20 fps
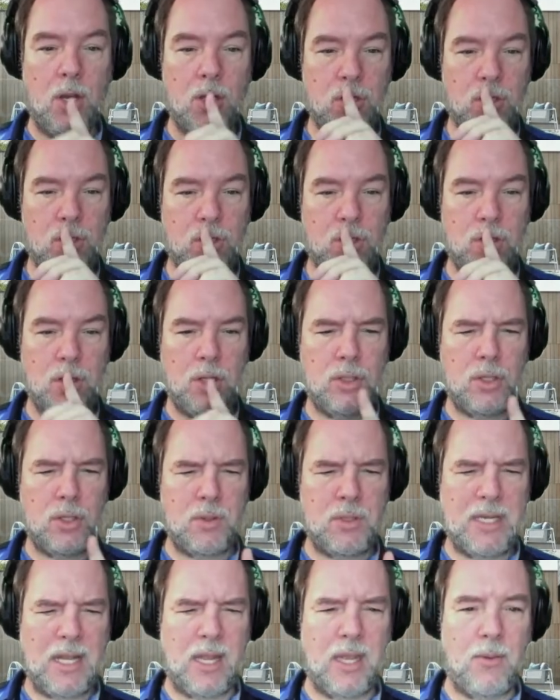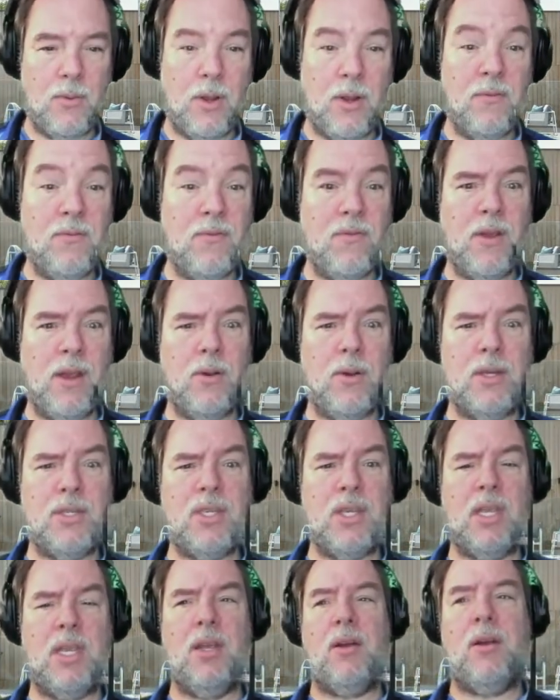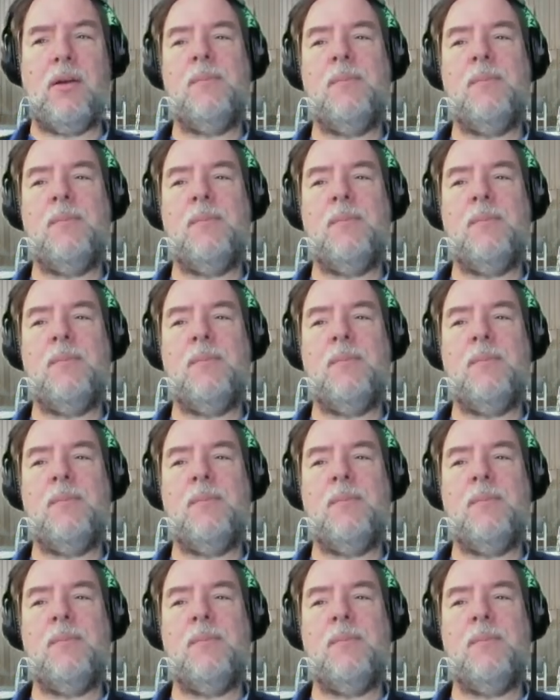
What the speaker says: Shh, don't tell anyone. Very secure.